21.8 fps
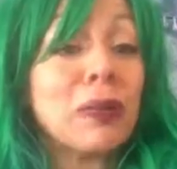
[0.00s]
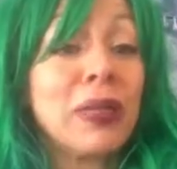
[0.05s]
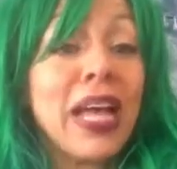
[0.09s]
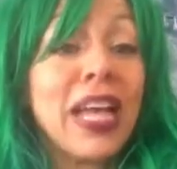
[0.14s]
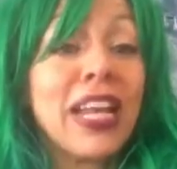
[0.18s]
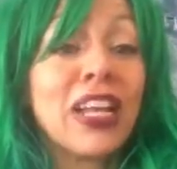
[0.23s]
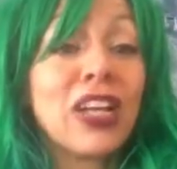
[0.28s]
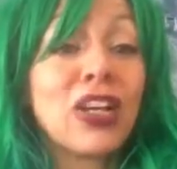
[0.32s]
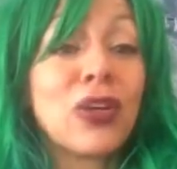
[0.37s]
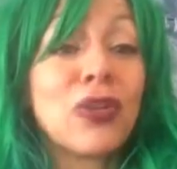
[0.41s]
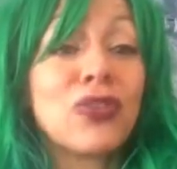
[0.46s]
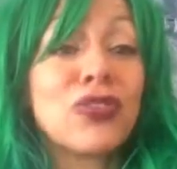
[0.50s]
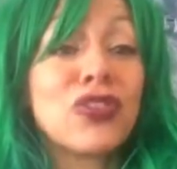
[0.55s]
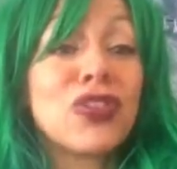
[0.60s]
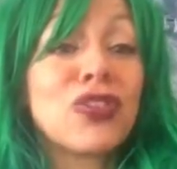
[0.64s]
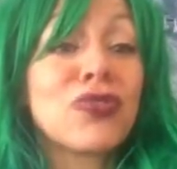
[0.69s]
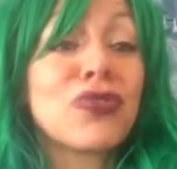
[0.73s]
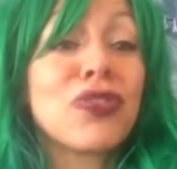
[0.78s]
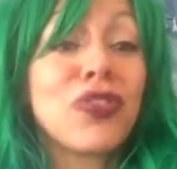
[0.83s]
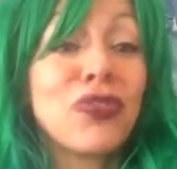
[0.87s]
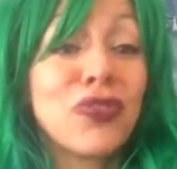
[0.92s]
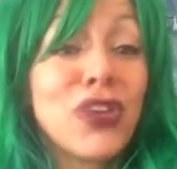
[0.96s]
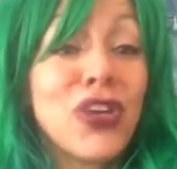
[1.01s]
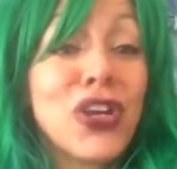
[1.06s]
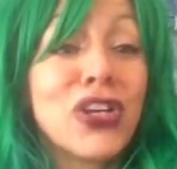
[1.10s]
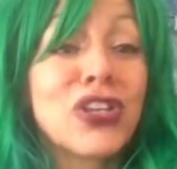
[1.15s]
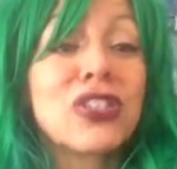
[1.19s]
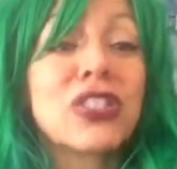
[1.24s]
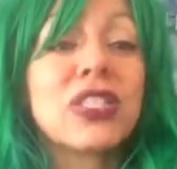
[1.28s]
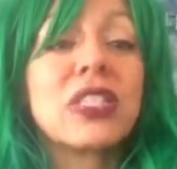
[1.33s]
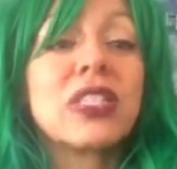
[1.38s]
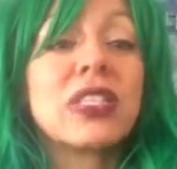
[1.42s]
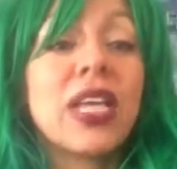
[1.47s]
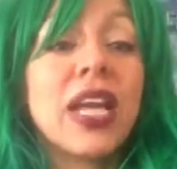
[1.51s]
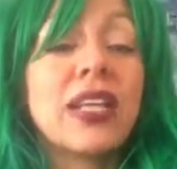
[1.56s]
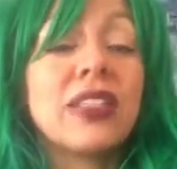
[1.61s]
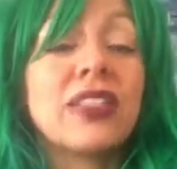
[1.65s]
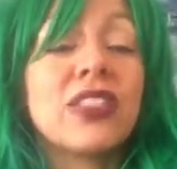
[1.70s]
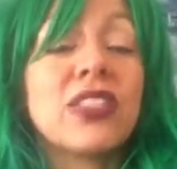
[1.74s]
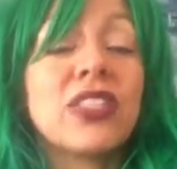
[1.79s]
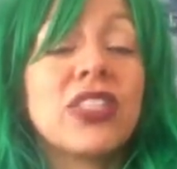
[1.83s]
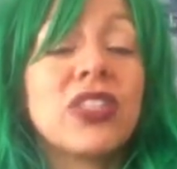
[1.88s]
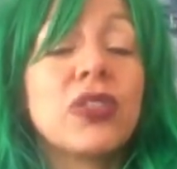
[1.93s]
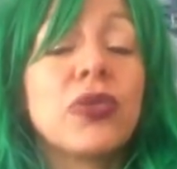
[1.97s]
planet goes in reverse, it
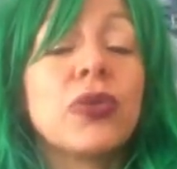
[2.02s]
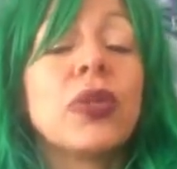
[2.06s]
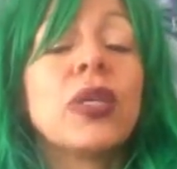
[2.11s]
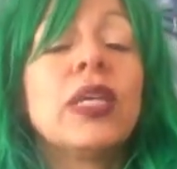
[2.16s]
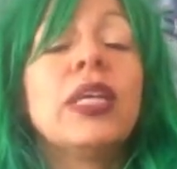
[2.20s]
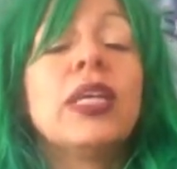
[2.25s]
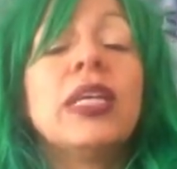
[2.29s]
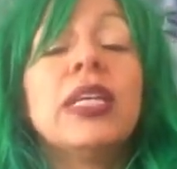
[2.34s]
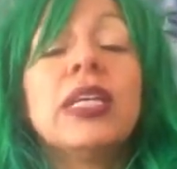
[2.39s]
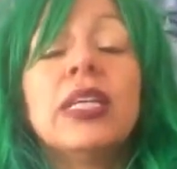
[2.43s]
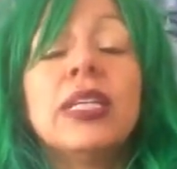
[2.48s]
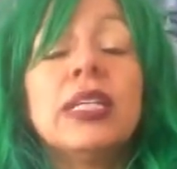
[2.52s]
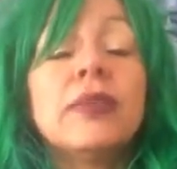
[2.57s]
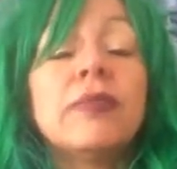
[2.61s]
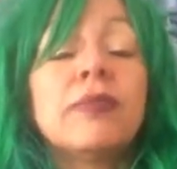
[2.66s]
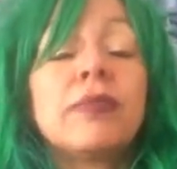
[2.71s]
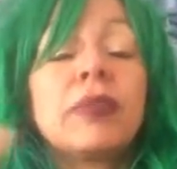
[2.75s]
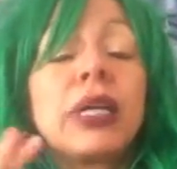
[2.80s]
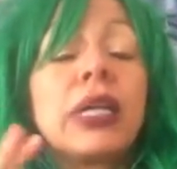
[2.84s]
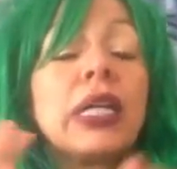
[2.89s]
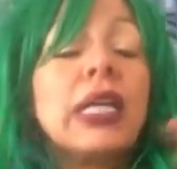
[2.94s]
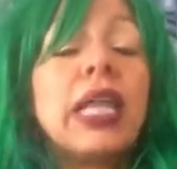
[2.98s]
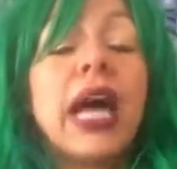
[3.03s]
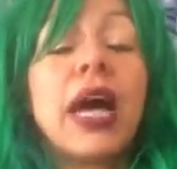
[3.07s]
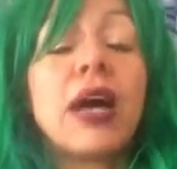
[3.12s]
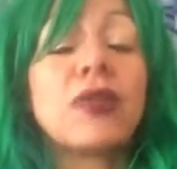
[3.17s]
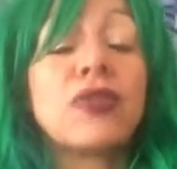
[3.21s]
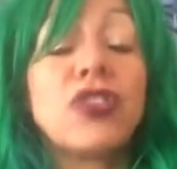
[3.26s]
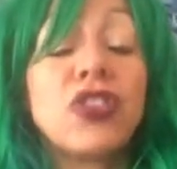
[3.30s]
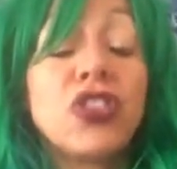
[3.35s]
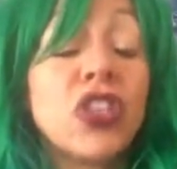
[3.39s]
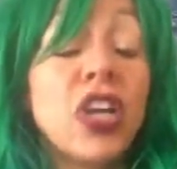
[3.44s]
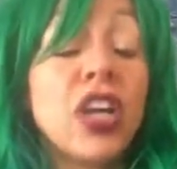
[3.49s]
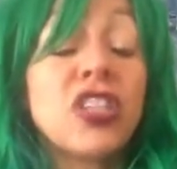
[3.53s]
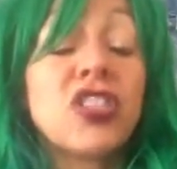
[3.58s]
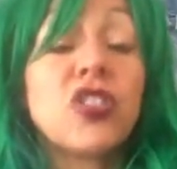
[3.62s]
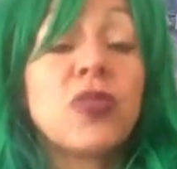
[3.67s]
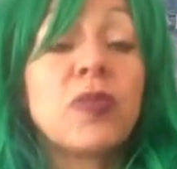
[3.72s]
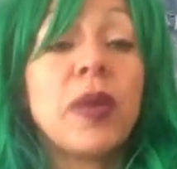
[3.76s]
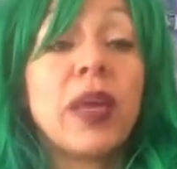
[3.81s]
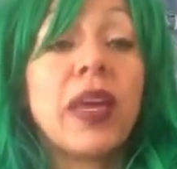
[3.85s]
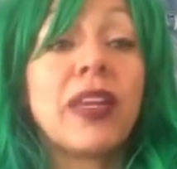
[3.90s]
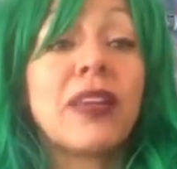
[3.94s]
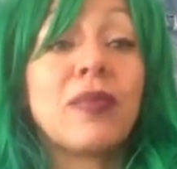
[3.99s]
tends to cloud
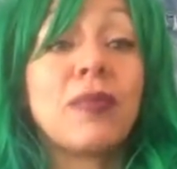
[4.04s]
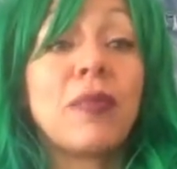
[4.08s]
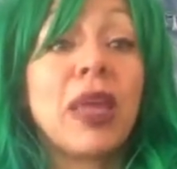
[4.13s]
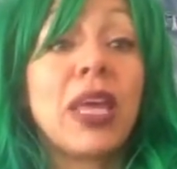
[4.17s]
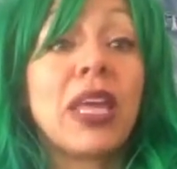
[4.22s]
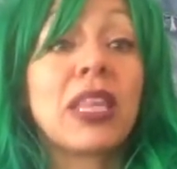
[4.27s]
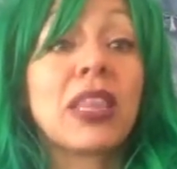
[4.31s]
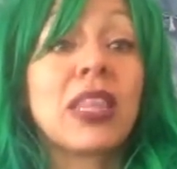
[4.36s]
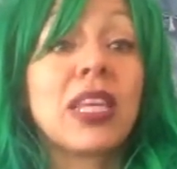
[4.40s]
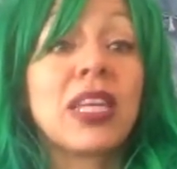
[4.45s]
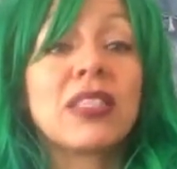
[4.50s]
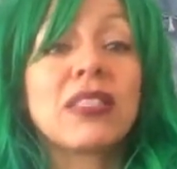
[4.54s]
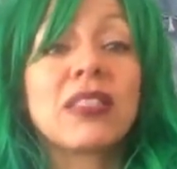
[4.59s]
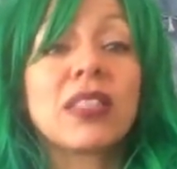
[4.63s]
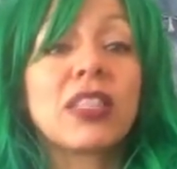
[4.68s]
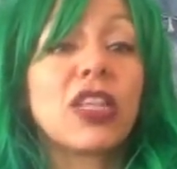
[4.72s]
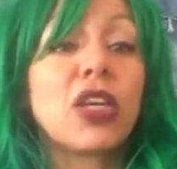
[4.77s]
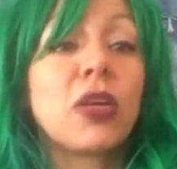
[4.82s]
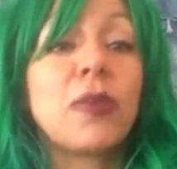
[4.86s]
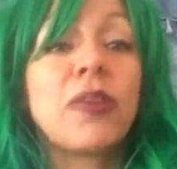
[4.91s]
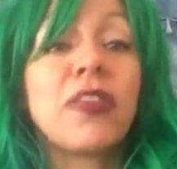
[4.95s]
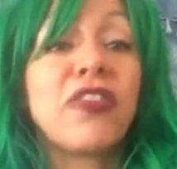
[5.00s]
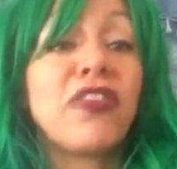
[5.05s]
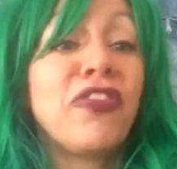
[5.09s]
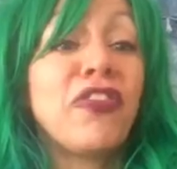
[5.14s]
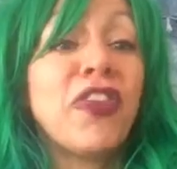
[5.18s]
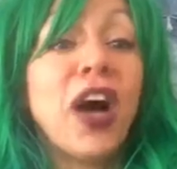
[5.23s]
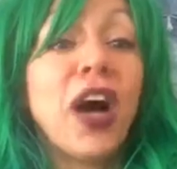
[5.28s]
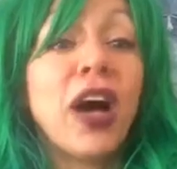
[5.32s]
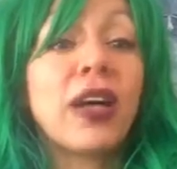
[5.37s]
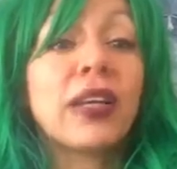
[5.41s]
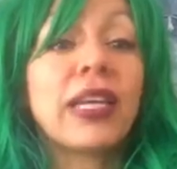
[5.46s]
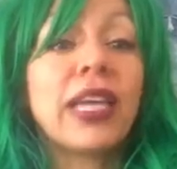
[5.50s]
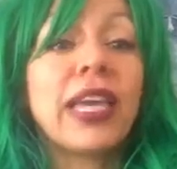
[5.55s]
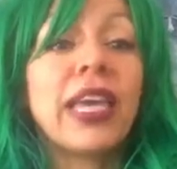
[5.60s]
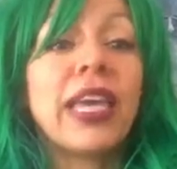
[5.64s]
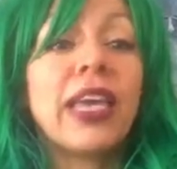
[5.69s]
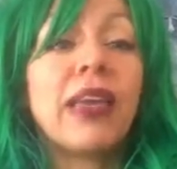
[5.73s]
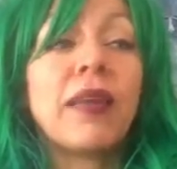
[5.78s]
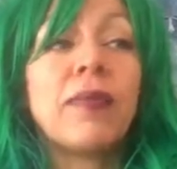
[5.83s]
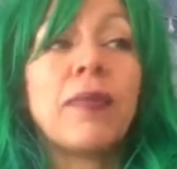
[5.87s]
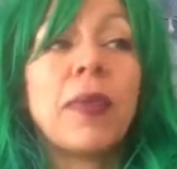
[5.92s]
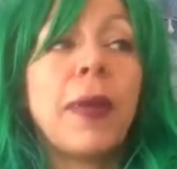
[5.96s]
judgment, make things a little bit foggy.